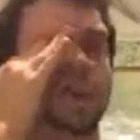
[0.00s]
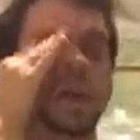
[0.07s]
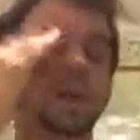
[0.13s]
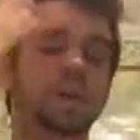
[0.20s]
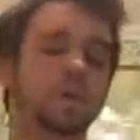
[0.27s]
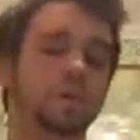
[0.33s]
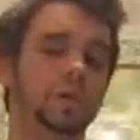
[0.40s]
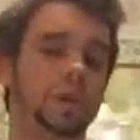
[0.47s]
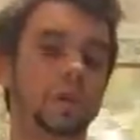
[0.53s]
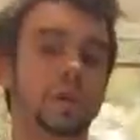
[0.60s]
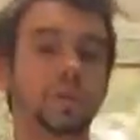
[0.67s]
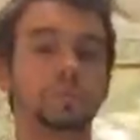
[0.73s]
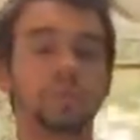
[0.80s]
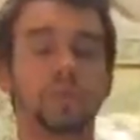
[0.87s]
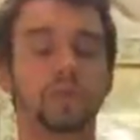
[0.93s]
Now, I know a
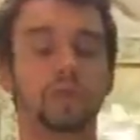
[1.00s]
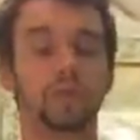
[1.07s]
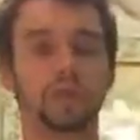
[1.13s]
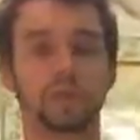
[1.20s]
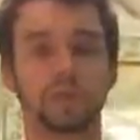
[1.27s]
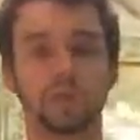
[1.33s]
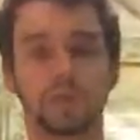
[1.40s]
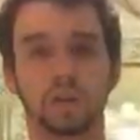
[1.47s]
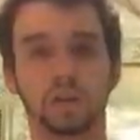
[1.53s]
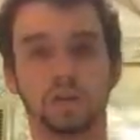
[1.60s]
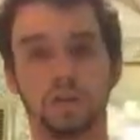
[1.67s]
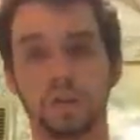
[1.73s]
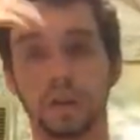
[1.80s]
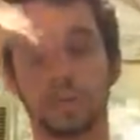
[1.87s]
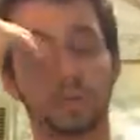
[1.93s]
lot of my friends,
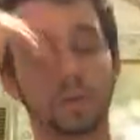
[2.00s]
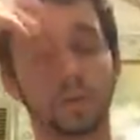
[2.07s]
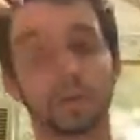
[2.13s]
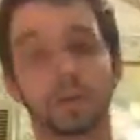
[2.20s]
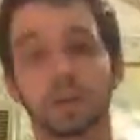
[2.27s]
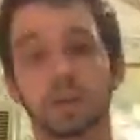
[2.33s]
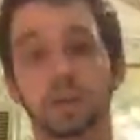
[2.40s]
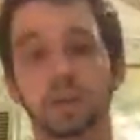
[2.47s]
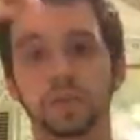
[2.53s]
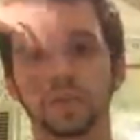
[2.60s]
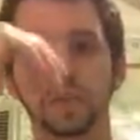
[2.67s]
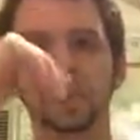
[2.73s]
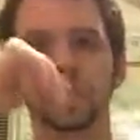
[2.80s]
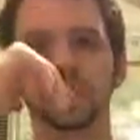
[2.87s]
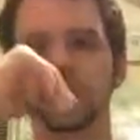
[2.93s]
though, and I'm pretty sure a lot of
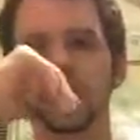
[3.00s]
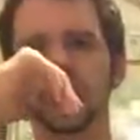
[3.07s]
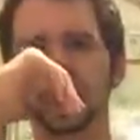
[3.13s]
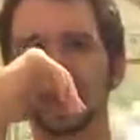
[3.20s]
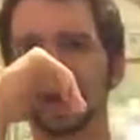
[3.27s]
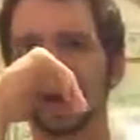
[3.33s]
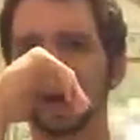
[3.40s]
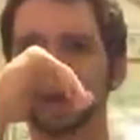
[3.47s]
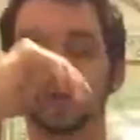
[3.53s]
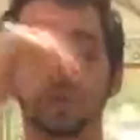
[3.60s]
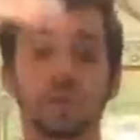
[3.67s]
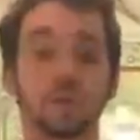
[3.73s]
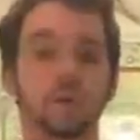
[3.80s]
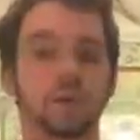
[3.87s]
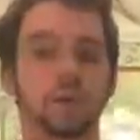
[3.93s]
you, I don't
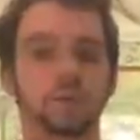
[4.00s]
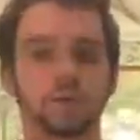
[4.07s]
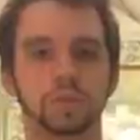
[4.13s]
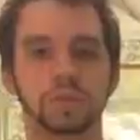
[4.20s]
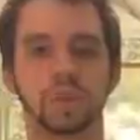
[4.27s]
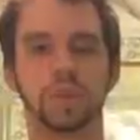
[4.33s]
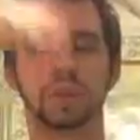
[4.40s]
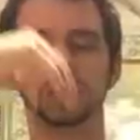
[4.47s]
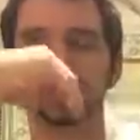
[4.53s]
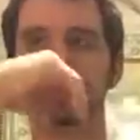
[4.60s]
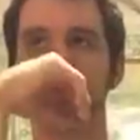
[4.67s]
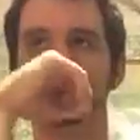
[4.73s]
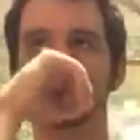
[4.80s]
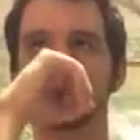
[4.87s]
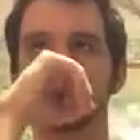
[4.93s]
know about you
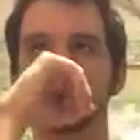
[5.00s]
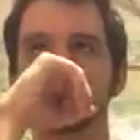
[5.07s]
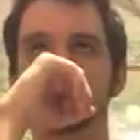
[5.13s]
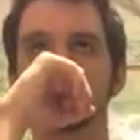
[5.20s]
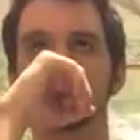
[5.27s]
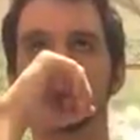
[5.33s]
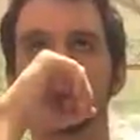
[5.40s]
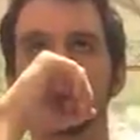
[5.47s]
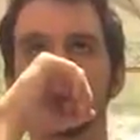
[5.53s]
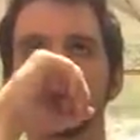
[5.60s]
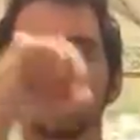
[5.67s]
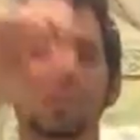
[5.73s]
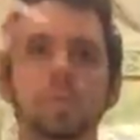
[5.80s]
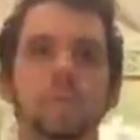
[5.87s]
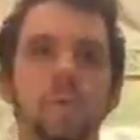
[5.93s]
actually, but
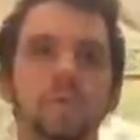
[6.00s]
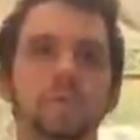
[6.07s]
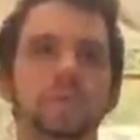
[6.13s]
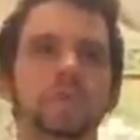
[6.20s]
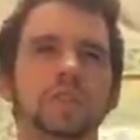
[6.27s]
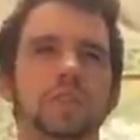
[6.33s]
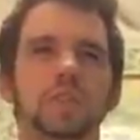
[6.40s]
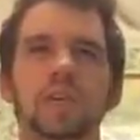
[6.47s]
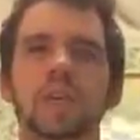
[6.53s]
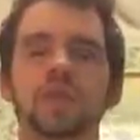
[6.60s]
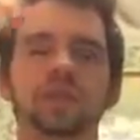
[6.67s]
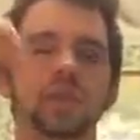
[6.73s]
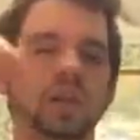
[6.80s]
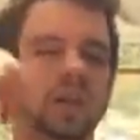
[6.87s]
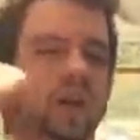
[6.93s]
some of my friends did
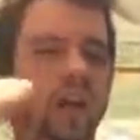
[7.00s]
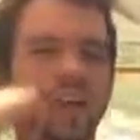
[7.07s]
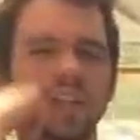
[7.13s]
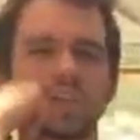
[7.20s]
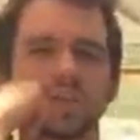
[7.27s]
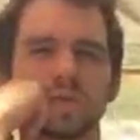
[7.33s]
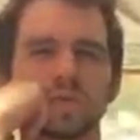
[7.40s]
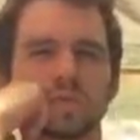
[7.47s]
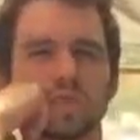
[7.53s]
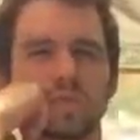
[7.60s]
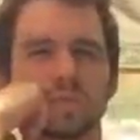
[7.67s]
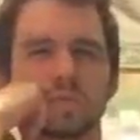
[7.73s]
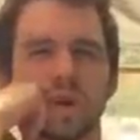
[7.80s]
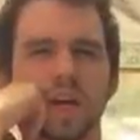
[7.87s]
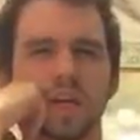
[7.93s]
have a lot of hate towards the
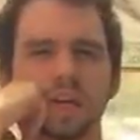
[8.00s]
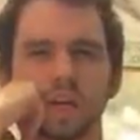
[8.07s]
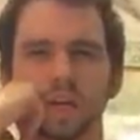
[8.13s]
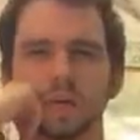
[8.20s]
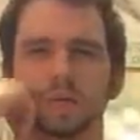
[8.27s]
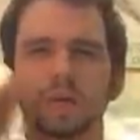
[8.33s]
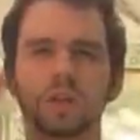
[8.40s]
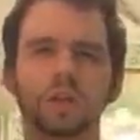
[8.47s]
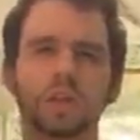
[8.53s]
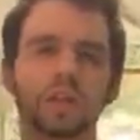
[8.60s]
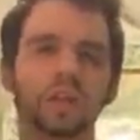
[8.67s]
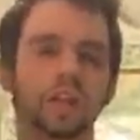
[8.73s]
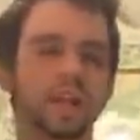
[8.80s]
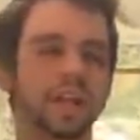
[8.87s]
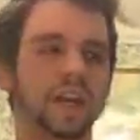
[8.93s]
mic quality,
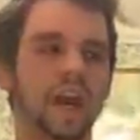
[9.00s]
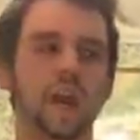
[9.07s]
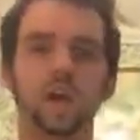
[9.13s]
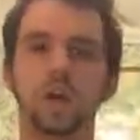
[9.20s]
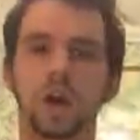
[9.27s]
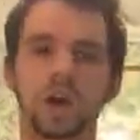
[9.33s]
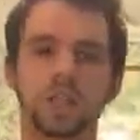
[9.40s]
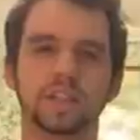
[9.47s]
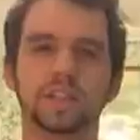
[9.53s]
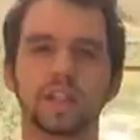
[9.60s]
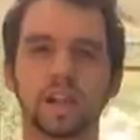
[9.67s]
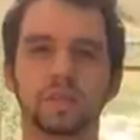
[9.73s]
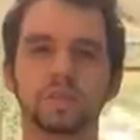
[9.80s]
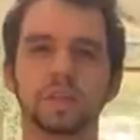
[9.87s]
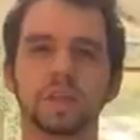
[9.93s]
like how I
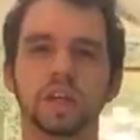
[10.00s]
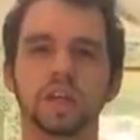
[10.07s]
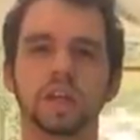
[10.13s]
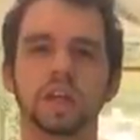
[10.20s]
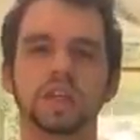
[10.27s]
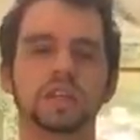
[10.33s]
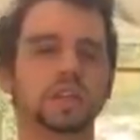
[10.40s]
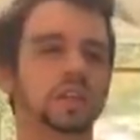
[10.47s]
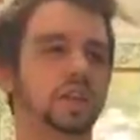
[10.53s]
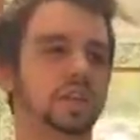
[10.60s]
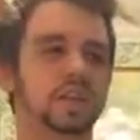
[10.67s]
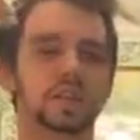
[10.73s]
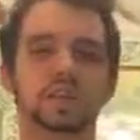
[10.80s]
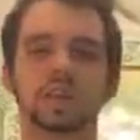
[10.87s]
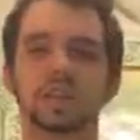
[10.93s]
sounded, I guess. Like,
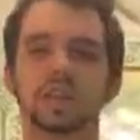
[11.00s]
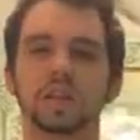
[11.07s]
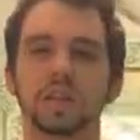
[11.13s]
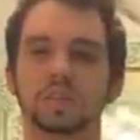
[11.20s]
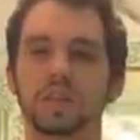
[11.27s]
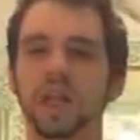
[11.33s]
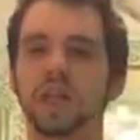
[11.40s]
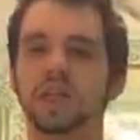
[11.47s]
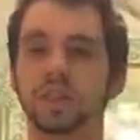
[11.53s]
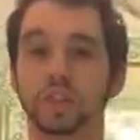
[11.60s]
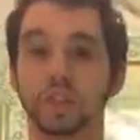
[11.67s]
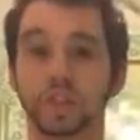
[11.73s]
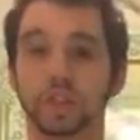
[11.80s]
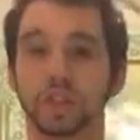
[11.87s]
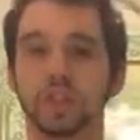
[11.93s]
they said that the mic is
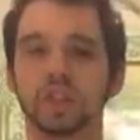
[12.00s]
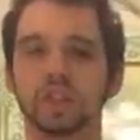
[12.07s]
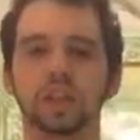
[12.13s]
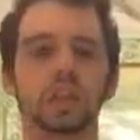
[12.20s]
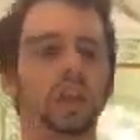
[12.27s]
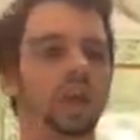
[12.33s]
shit.